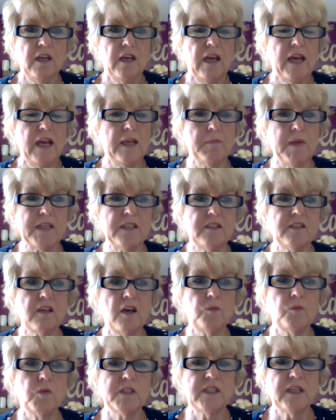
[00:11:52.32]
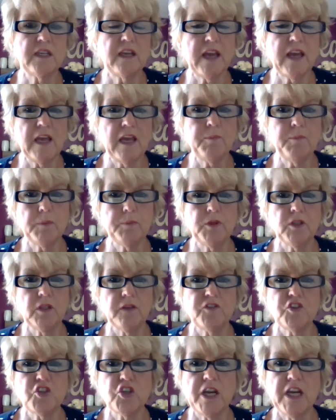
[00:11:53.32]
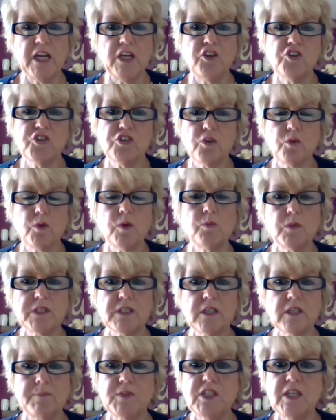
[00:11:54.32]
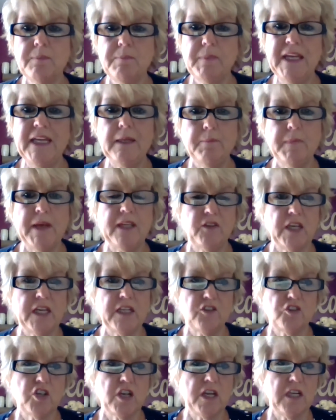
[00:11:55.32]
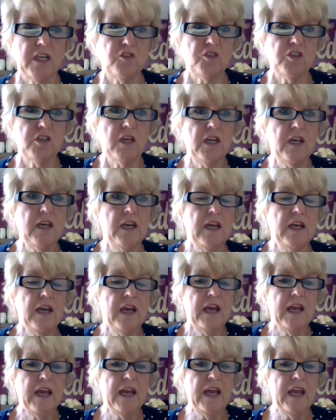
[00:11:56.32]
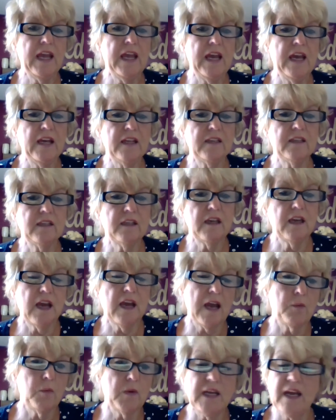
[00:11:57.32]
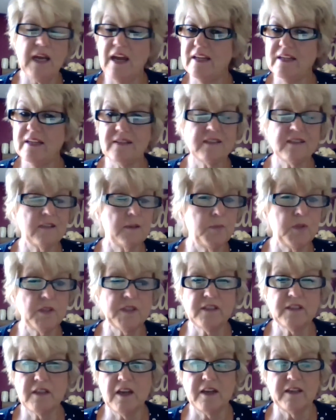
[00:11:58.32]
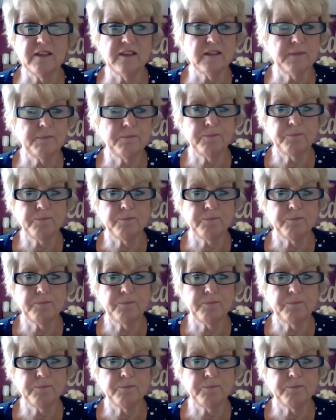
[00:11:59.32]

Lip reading: And my son was incapable of change, so it was up to me to make that change. And I had sleepless nights.